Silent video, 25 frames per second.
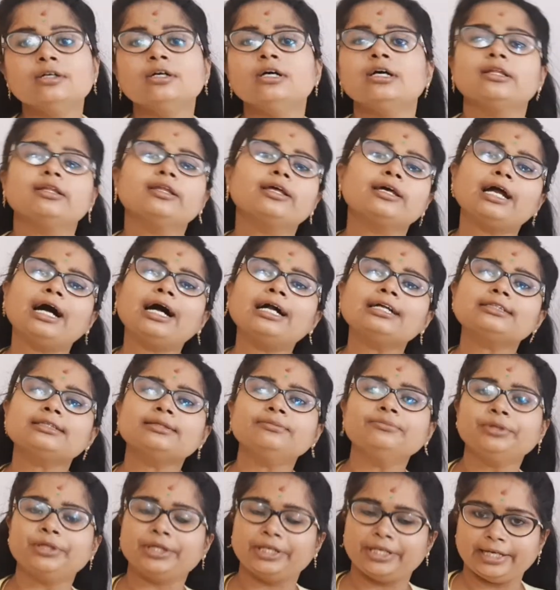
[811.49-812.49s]
there are
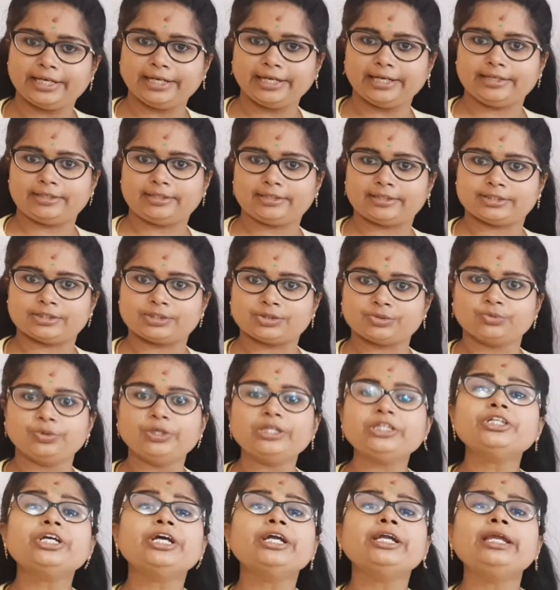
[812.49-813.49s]
some indicators which
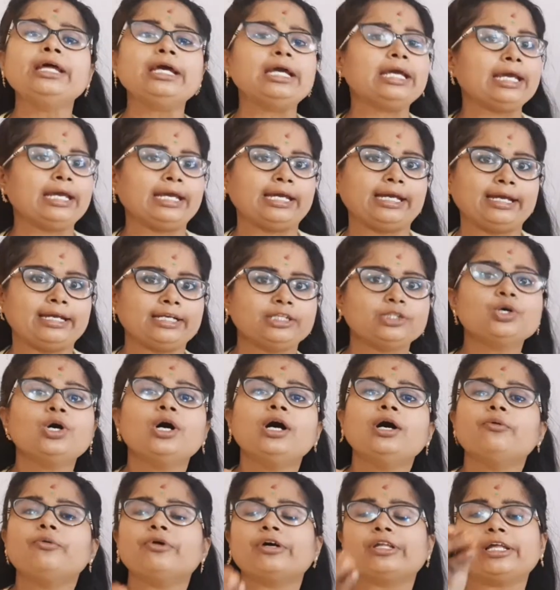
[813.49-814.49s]
indicates
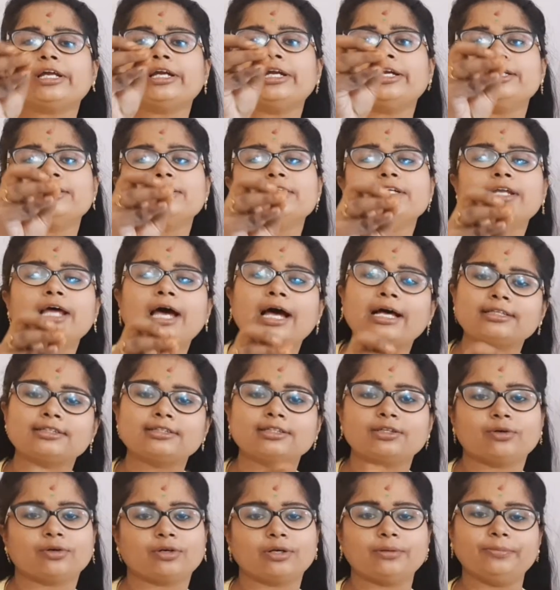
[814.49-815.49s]
whether it is an acid
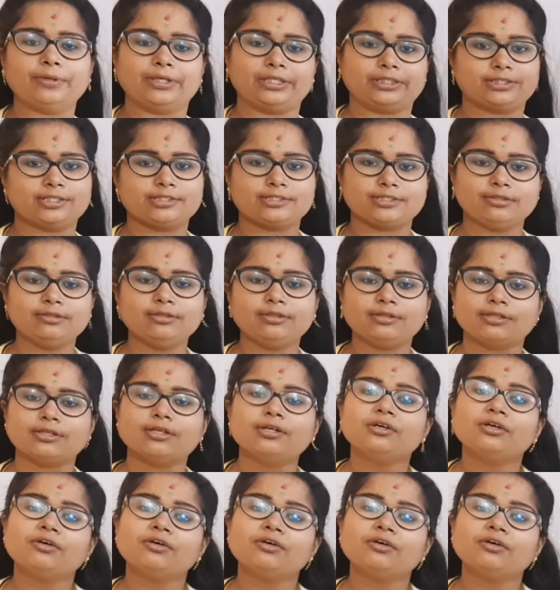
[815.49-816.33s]
or a base, isn't it?